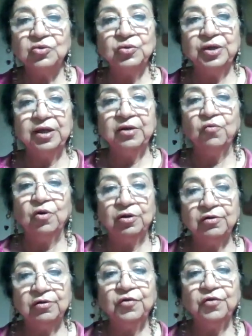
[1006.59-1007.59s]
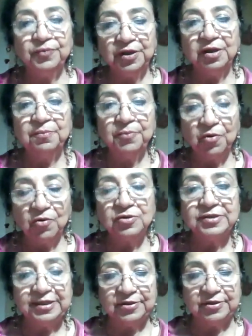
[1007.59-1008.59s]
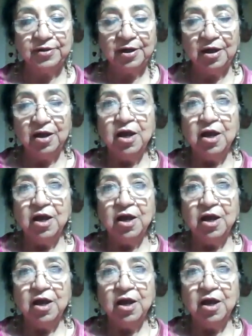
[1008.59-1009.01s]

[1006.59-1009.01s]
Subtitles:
to take water from the ponds, etc.